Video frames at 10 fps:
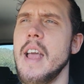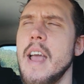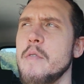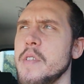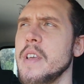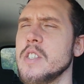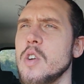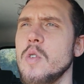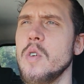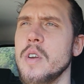everything's
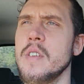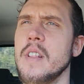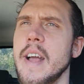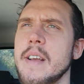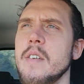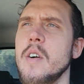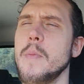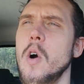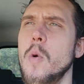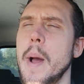gone. Like all
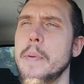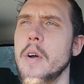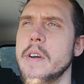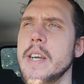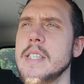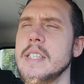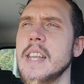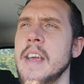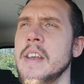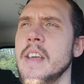my progress is
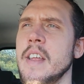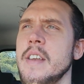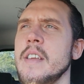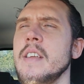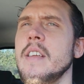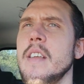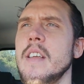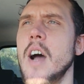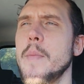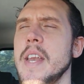tainted.
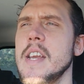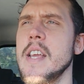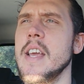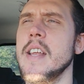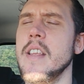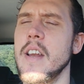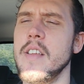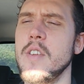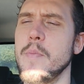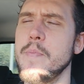I'm an idiot.
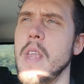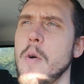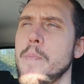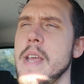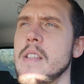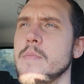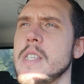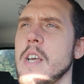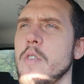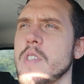They'll beat
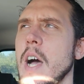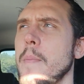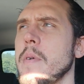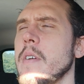themselves up.